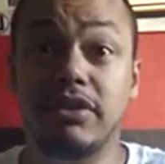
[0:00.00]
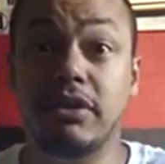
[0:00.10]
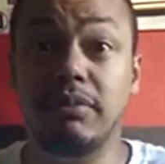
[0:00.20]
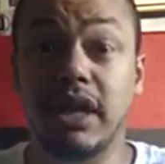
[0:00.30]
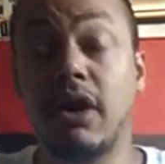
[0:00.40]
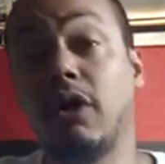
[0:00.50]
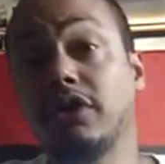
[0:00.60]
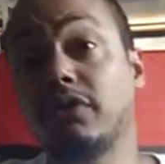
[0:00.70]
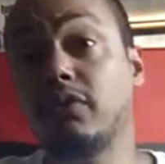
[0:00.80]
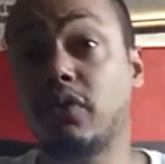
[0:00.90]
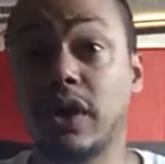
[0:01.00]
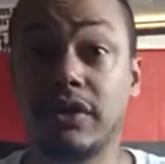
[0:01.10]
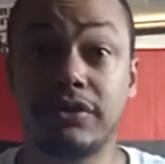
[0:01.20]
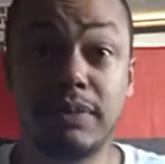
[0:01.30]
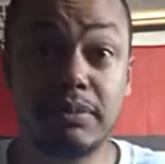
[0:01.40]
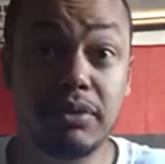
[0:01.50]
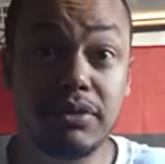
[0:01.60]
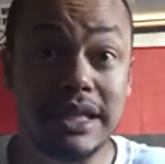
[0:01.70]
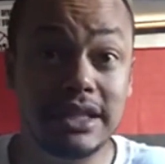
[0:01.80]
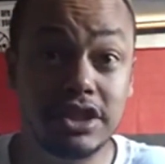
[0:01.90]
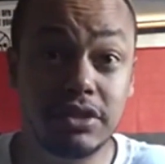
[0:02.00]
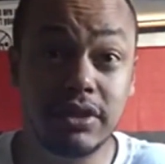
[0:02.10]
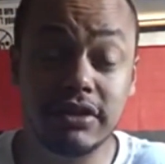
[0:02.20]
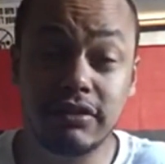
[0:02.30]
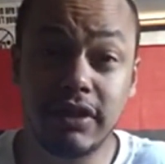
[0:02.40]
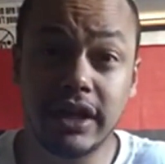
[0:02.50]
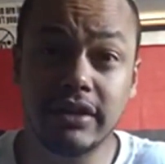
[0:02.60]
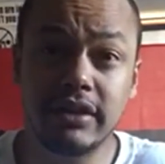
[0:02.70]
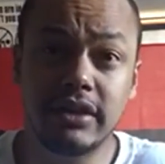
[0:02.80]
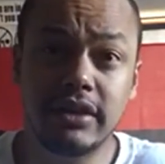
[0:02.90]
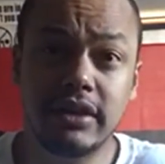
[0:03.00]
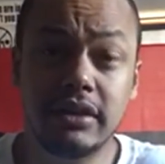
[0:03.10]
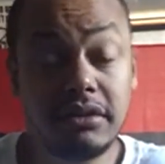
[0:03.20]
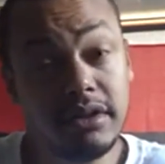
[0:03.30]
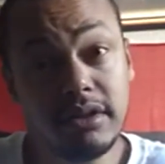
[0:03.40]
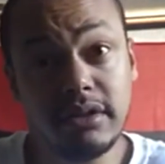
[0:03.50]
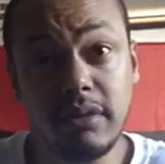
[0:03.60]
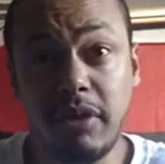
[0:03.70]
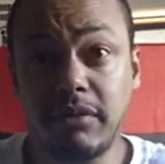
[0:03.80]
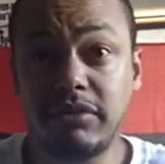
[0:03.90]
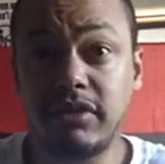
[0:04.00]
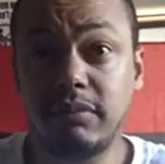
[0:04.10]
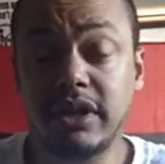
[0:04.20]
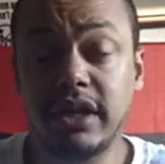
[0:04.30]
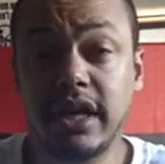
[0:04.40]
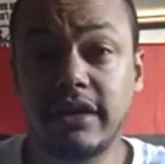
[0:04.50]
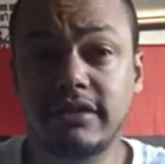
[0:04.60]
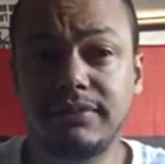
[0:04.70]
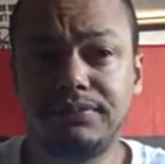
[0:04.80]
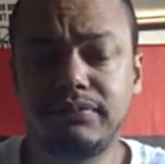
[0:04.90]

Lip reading: they'll be like, oh, you're one of those people who think the shooting is fake. That might still be the case.